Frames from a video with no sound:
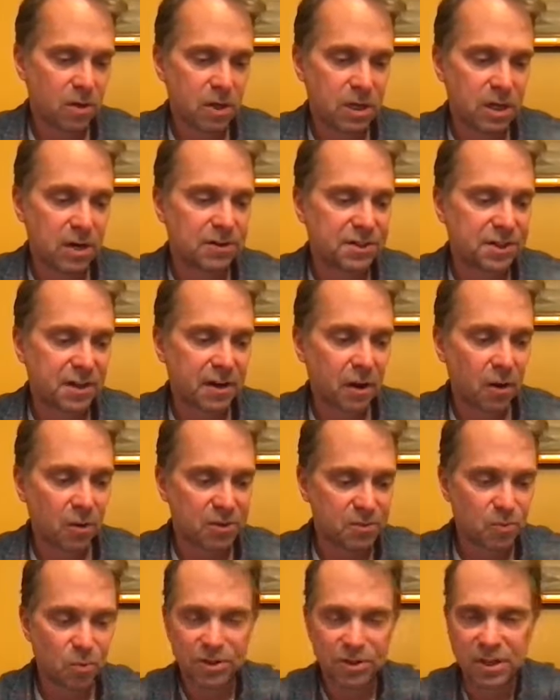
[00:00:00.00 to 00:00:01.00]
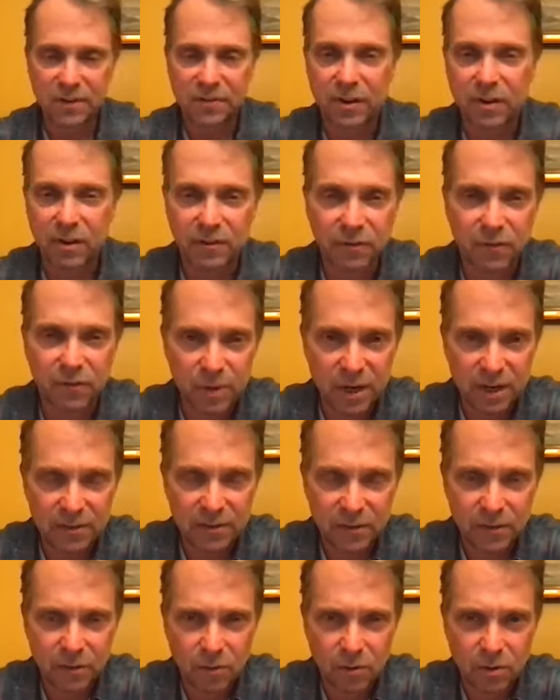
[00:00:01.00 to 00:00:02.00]
Years ago, it was more difficult for
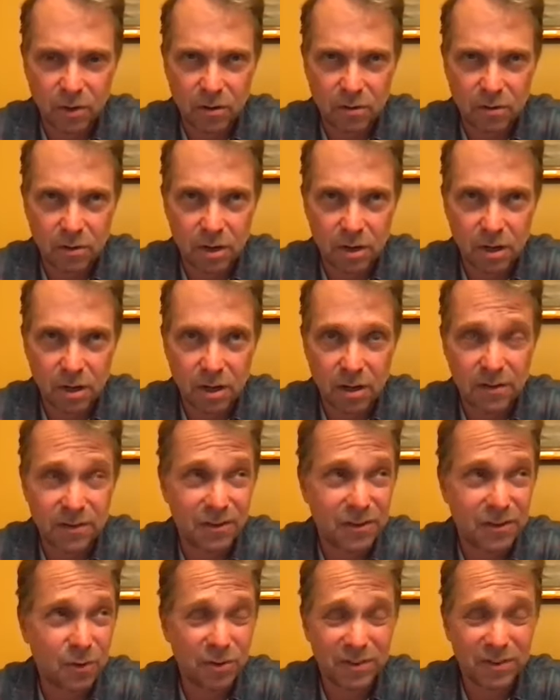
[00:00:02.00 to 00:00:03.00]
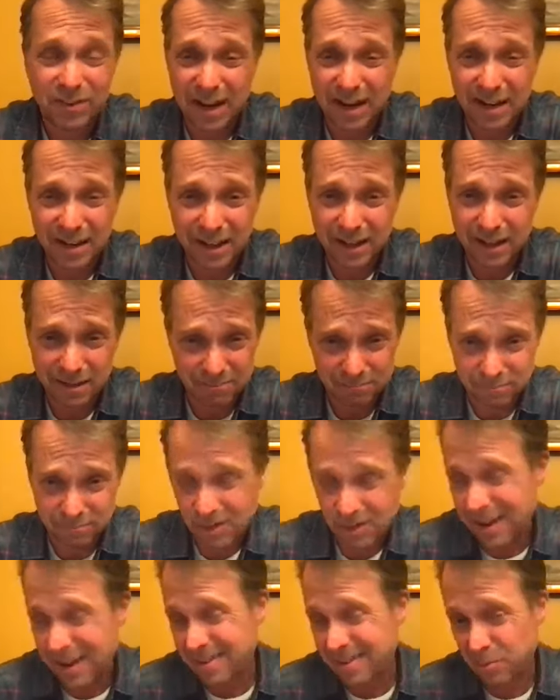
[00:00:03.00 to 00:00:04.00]
me to do it daily.
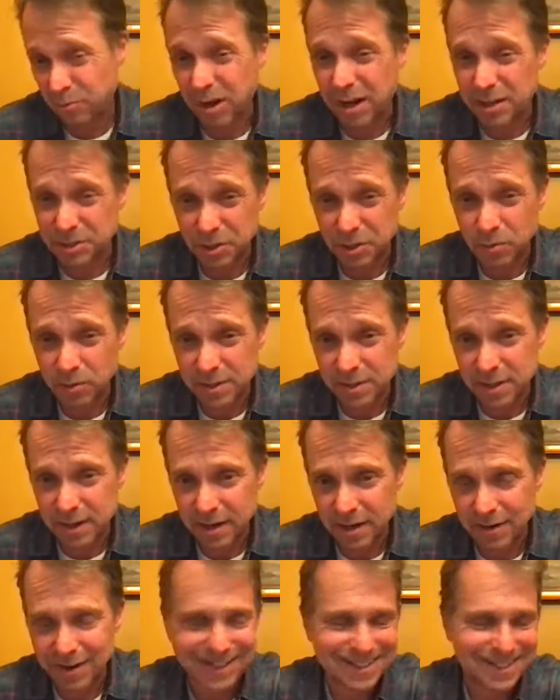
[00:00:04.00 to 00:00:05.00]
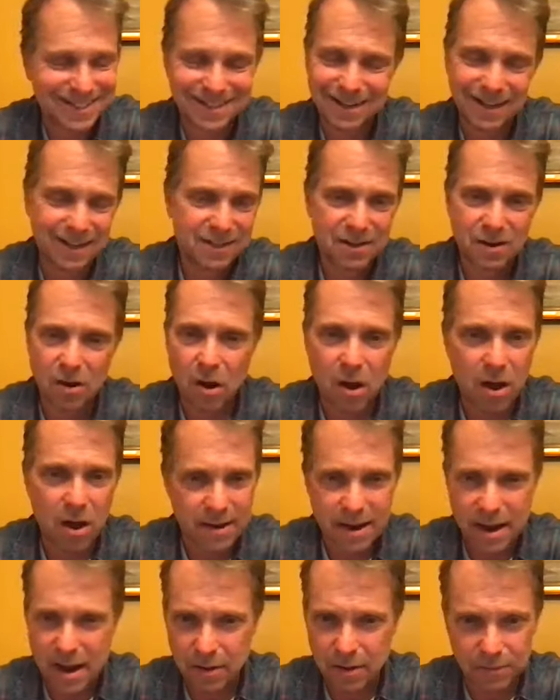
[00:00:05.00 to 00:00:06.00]
The pressure was there. It's
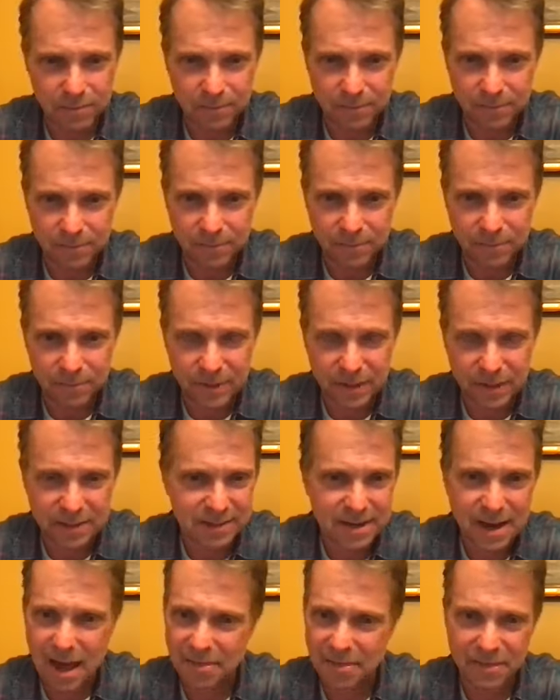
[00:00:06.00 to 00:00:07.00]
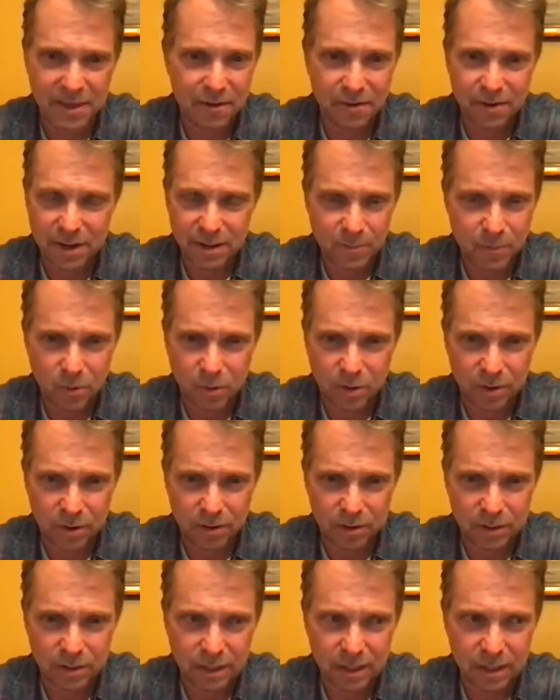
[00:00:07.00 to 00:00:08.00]
gone now. It's not there
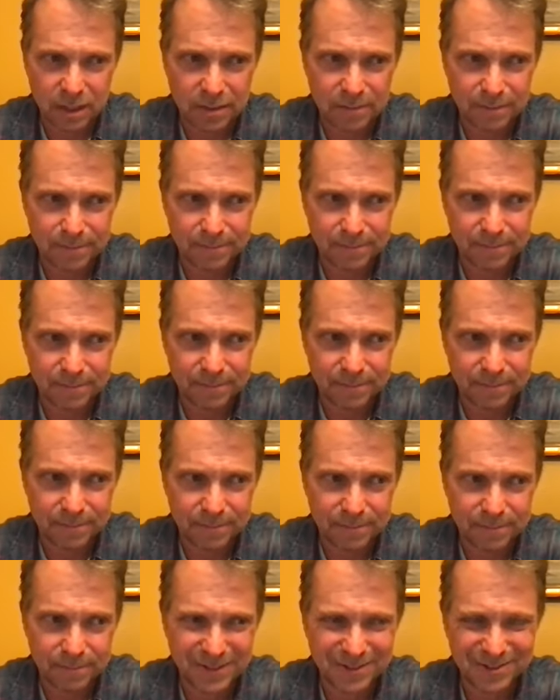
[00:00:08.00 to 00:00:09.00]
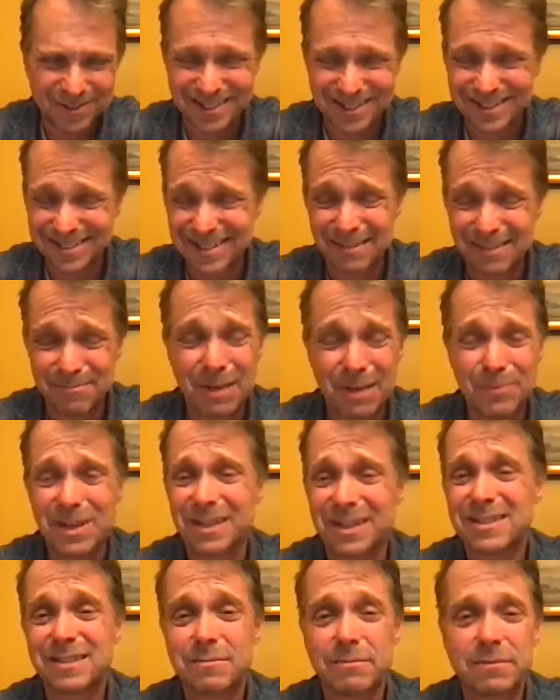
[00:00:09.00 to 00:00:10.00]
anymore. There's maybe
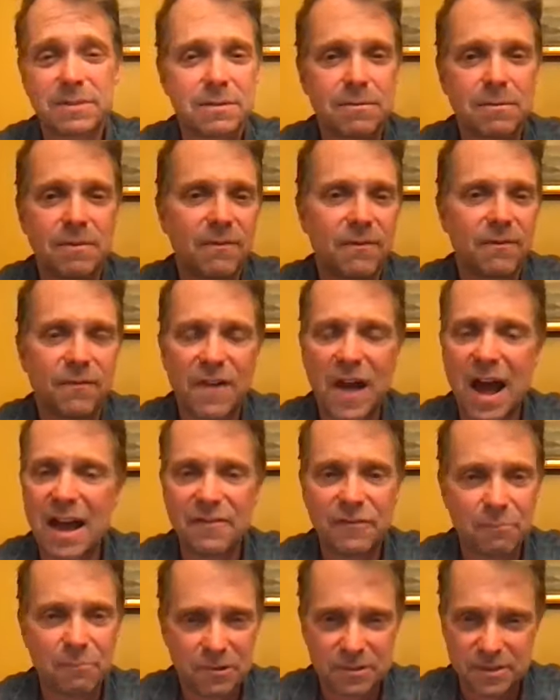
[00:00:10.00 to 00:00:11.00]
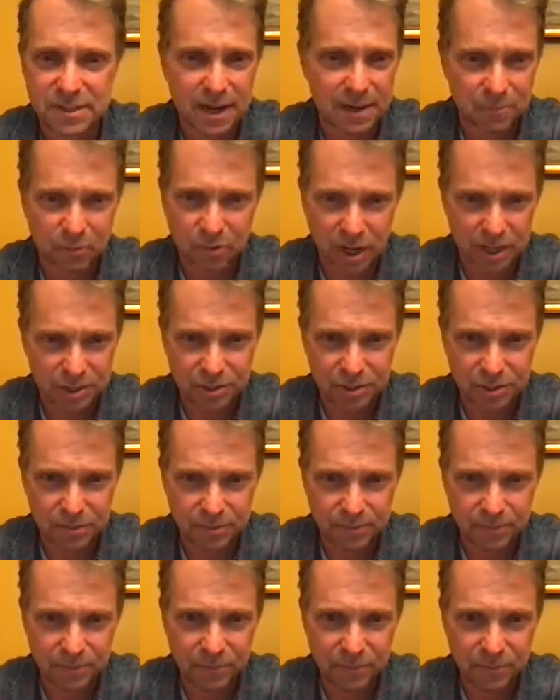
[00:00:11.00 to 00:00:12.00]
it's 5%
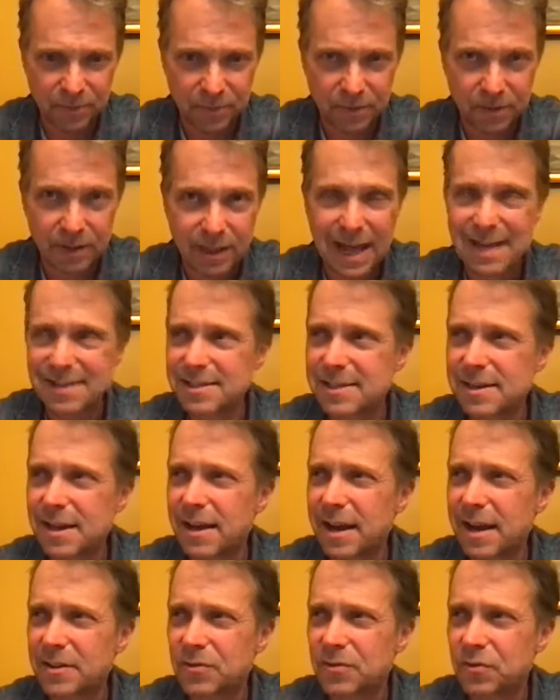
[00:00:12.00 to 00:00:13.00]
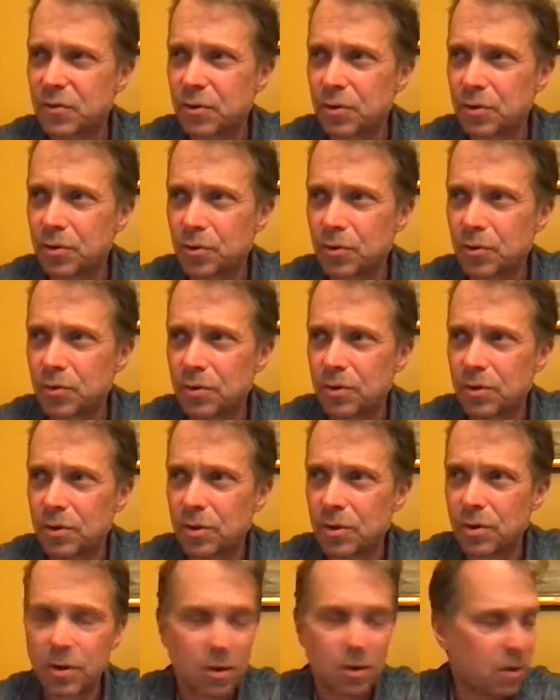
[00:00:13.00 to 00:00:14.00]
pressure. Last night I drew
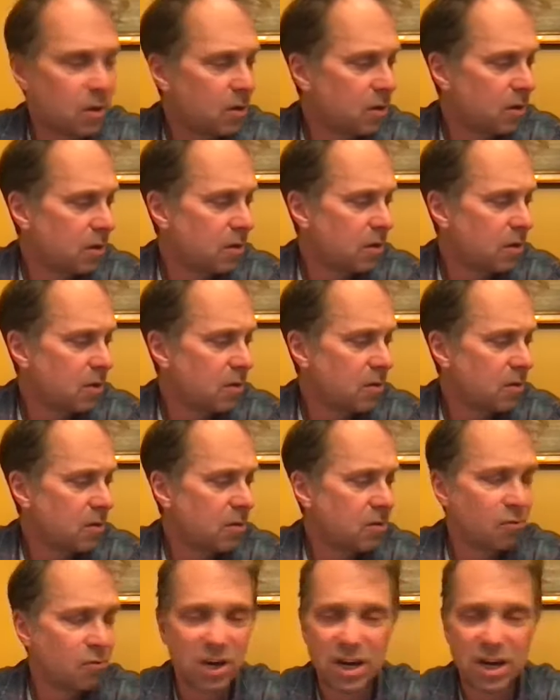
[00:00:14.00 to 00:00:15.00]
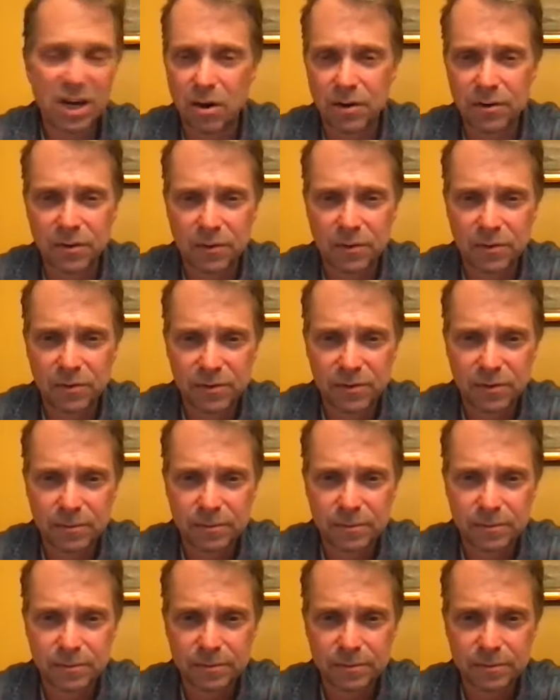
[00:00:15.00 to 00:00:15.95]
3 cartoons.